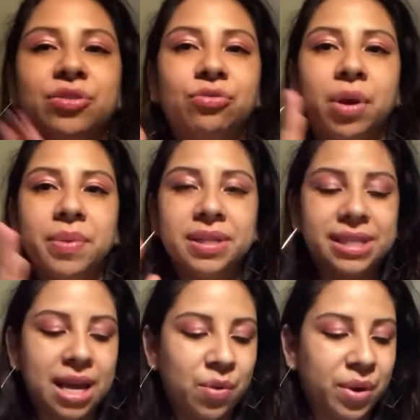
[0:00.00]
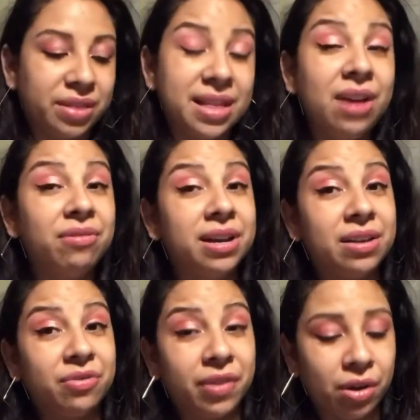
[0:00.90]
rub your skin with. That really
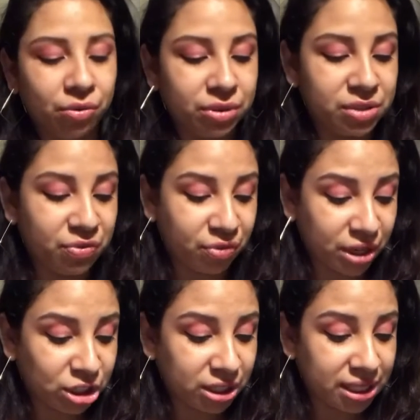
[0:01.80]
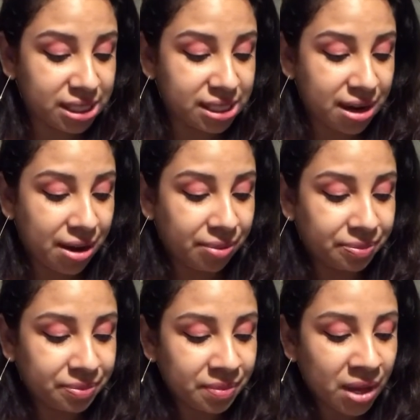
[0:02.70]
felt refreshing.
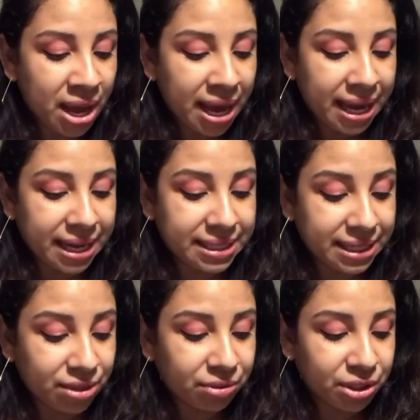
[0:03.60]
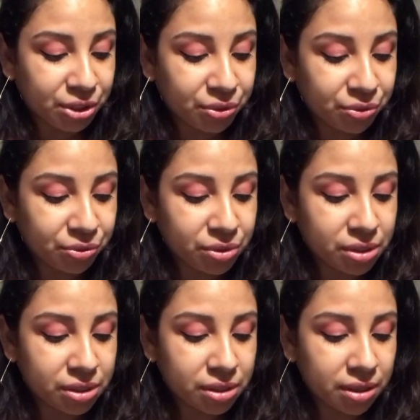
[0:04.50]
It did
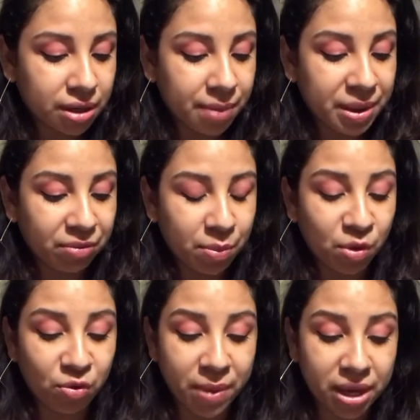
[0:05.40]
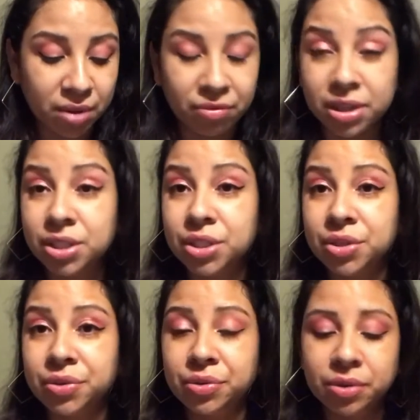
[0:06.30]
remove makeup
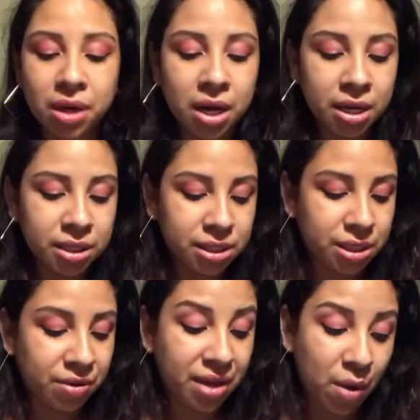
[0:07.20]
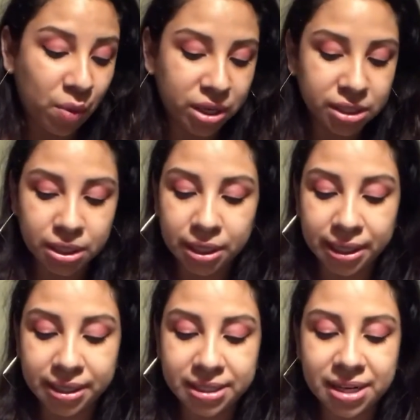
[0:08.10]
residue, so that was
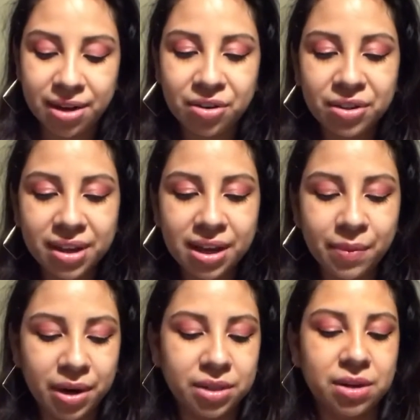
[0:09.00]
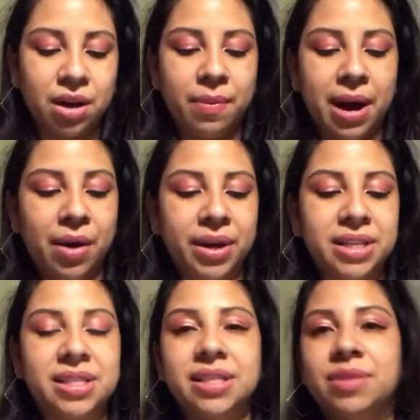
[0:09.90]
good. The other thing I'm gonna talk about is the